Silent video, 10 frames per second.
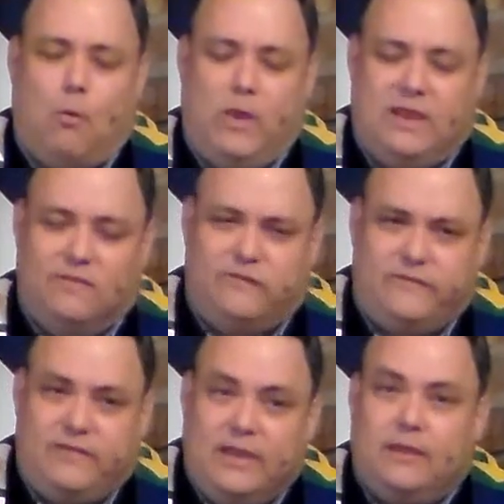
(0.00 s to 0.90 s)
But we can
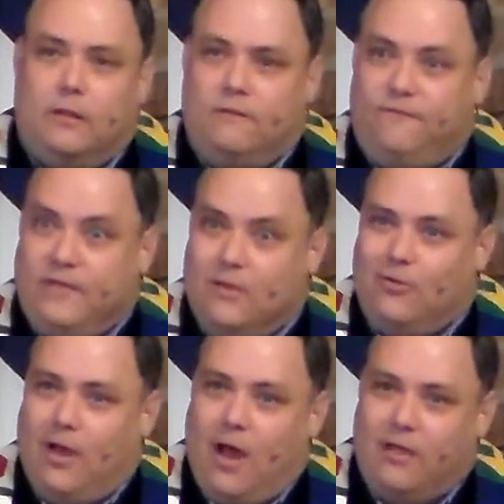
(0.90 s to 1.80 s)
still
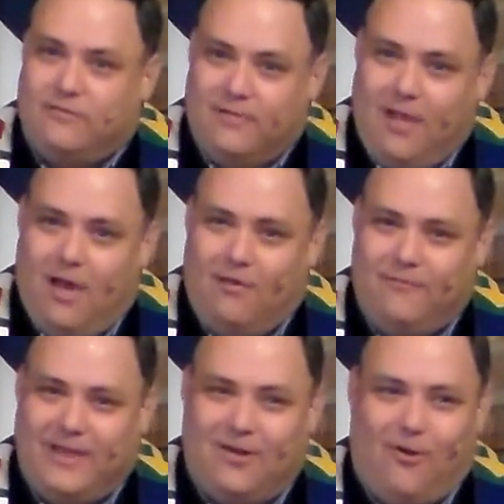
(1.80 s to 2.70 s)
feel God's
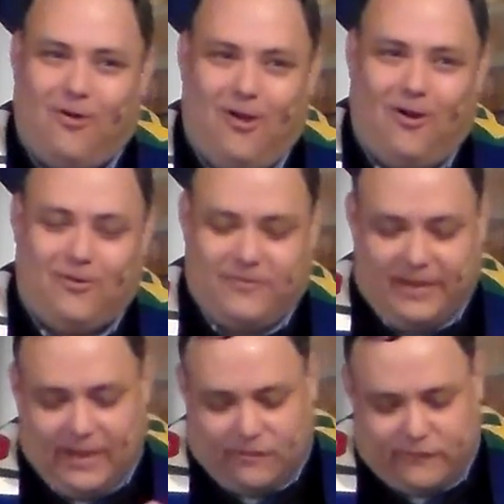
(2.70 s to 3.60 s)
love in our
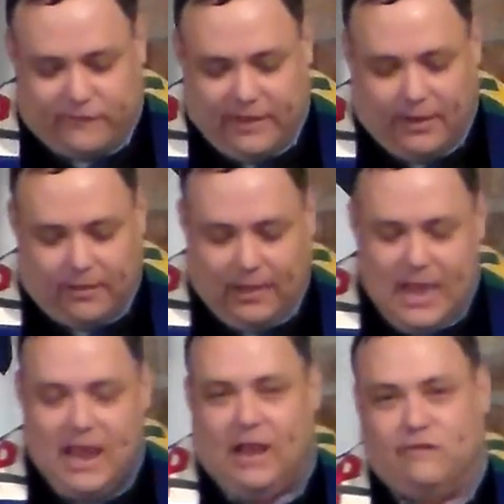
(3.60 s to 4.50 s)
hearts. It can
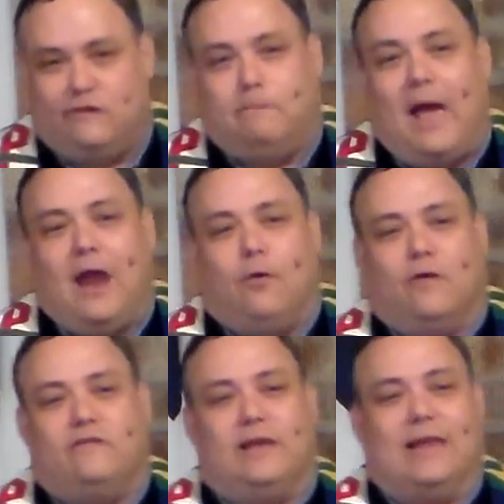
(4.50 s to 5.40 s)
still
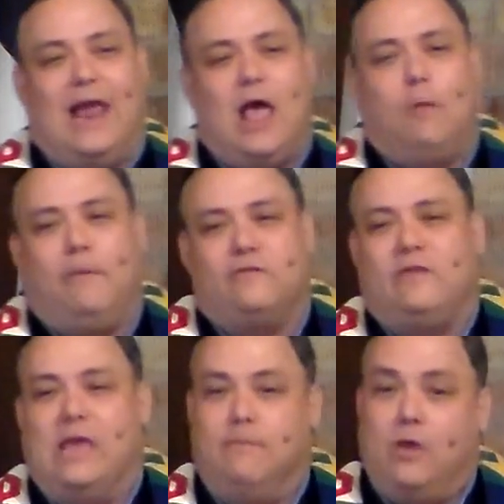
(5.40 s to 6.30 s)
inspire us. It can help
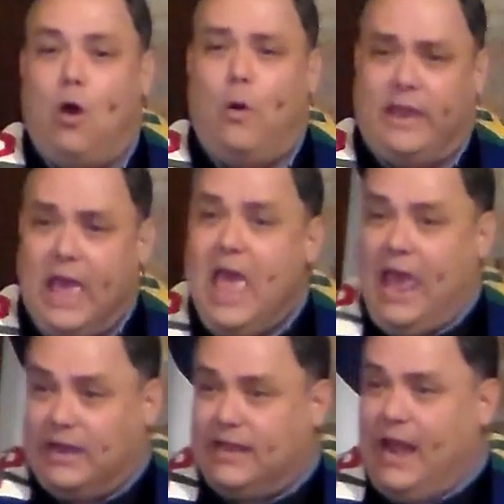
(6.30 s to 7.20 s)
us keep going.
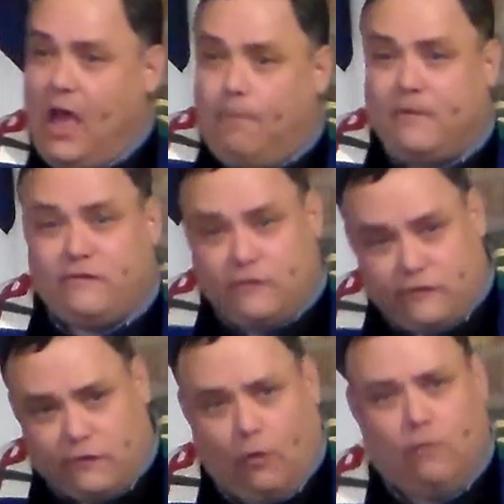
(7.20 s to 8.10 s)
And it can help us
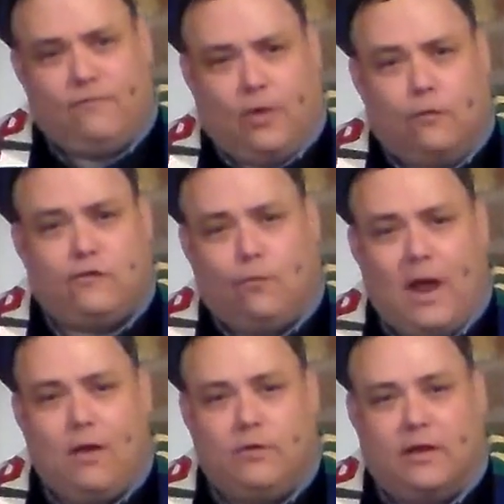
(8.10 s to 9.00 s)
to serve those
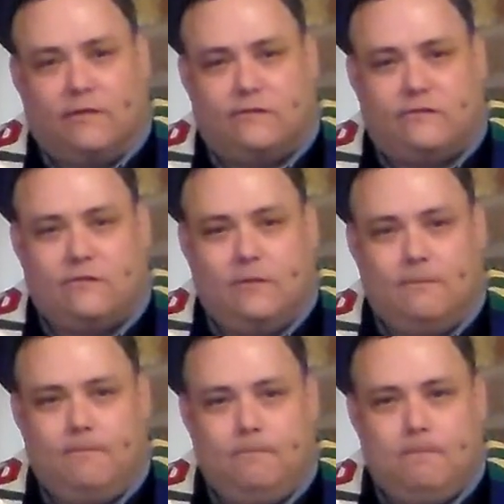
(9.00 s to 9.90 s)
around
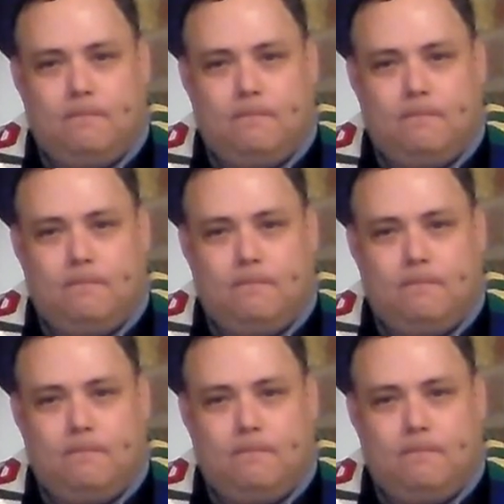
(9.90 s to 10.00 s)
us.